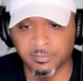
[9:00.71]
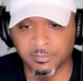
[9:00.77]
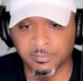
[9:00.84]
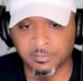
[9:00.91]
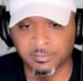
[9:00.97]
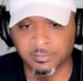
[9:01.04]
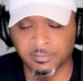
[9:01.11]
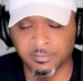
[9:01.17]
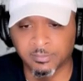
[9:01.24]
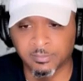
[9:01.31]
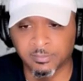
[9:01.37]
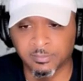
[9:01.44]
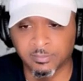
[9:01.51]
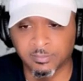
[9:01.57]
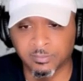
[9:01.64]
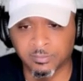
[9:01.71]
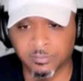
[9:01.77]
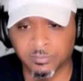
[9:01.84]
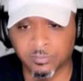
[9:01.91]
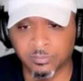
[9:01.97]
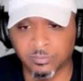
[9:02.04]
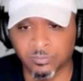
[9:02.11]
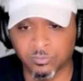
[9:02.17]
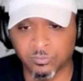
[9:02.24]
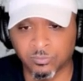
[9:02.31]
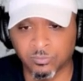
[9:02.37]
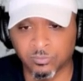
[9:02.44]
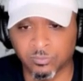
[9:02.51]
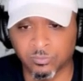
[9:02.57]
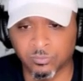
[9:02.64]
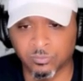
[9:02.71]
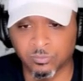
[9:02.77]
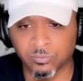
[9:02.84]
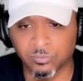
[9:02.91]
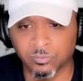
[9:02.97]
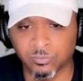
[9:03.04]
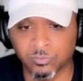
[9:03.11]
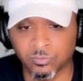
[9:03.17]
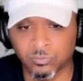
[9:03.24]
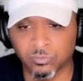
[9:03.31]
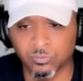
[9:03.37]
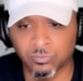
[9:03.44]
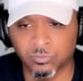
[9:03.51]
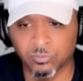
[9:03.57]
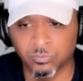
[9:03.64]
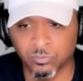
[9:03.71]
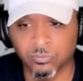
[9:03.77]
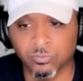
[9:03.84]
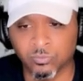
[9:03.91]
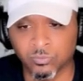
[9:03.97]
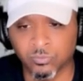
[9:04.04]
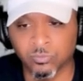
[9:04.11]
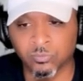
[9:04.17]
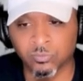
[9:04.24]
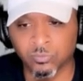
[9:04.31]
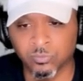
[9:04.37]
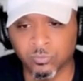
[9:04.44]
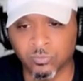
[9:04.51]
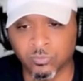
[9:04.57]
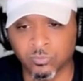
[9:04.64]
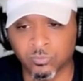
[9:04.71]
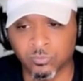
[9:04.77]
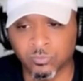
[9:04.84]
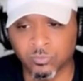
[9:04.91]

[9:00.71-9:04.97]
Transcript: (silent)